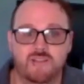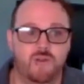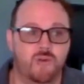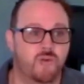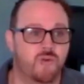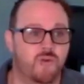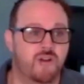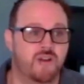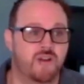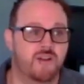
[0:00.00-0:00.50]

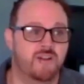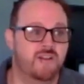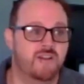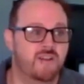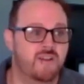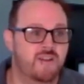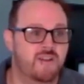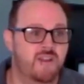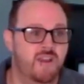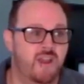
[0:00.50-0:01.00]
or
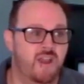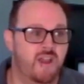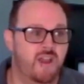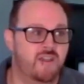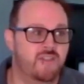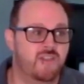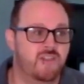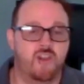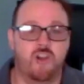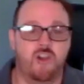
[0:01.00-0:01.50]

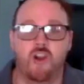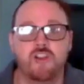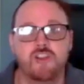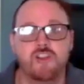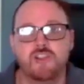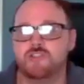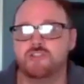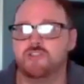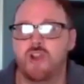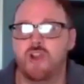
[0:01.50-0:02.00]
the car
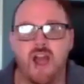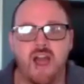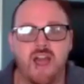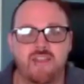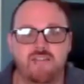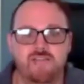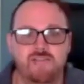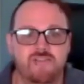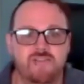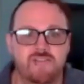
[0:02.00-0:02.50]
you
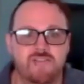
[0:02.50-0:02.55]
drive,